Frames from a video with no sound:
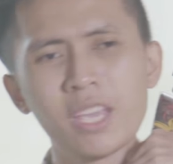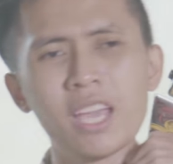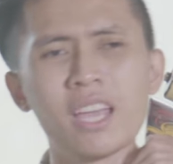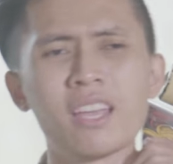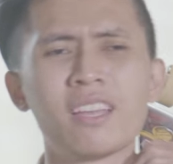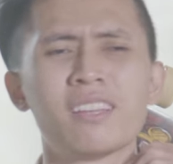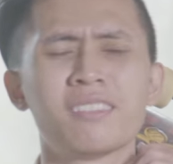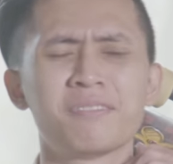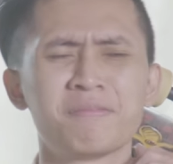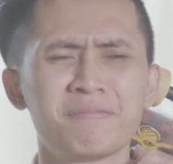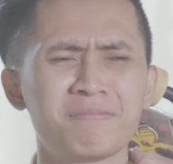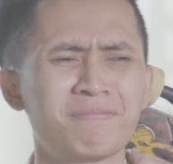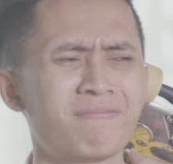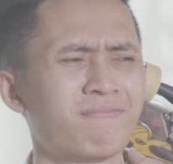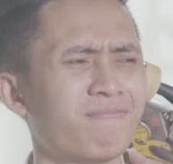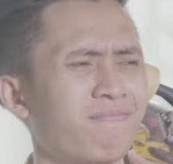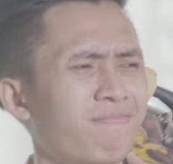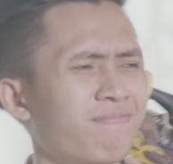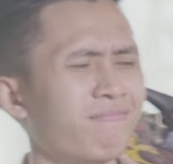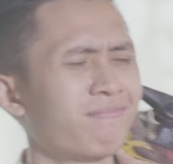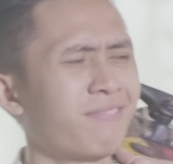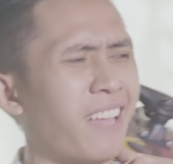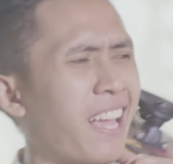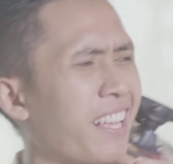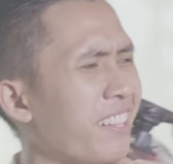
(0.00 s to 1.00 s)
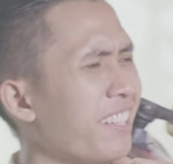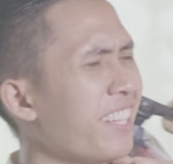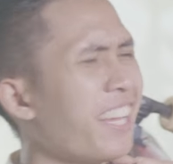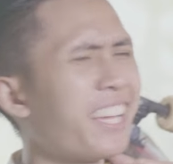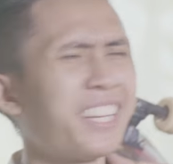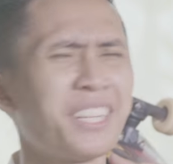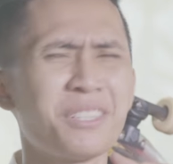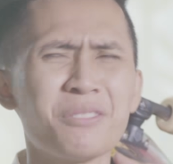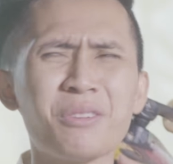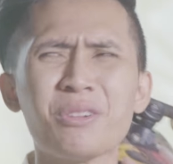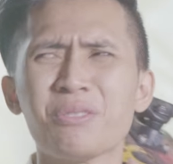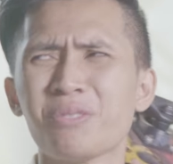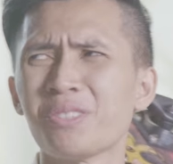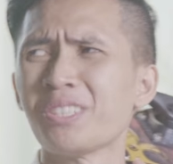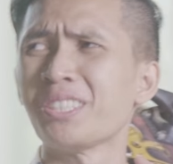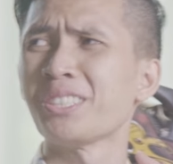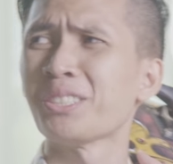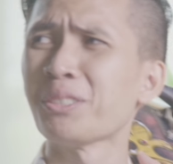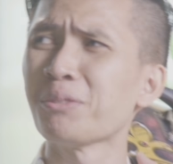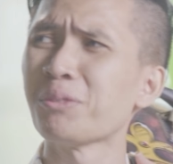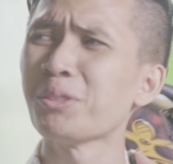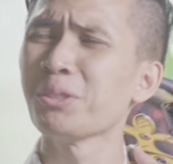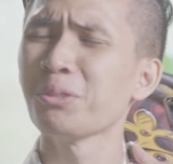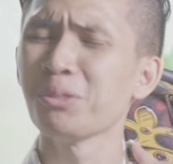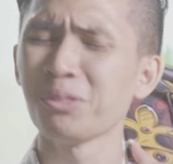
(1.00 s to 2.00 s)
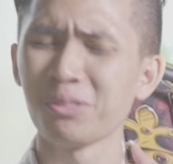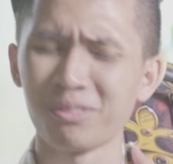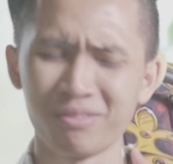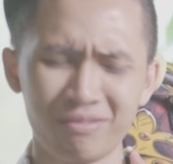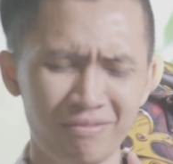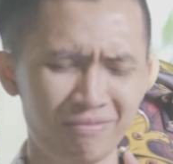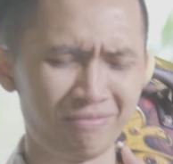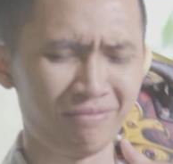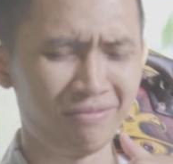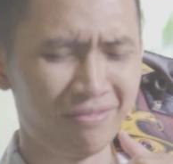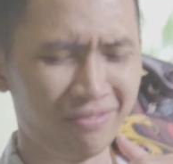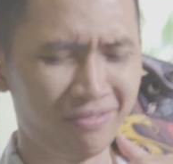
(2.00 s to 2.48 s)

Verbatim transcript: Yeah, I think I did well for the interview.